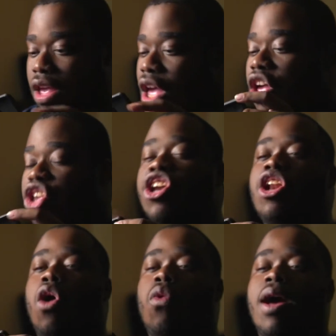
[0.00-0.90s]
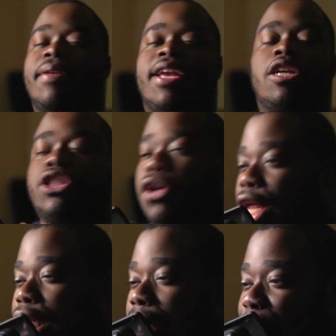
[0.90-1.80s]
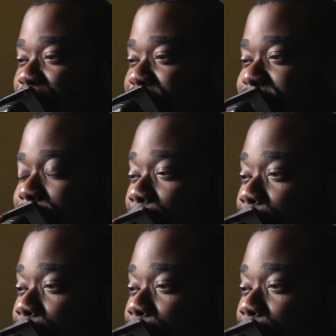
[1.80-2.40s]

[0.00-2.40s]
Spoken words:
You know what? Here's your clip of the day.